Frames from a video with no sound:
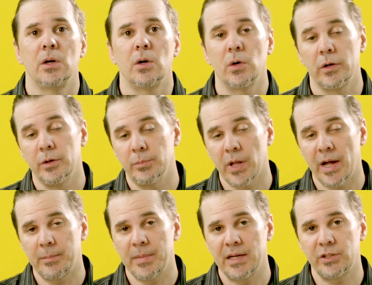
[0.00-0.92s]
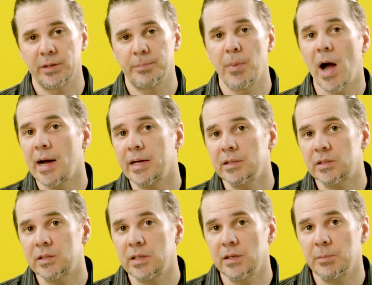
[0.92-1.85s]
or your Blackmagic Pocket
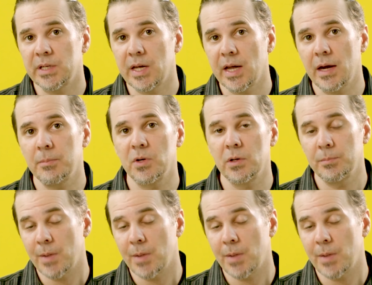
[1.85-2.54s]
cinema camera,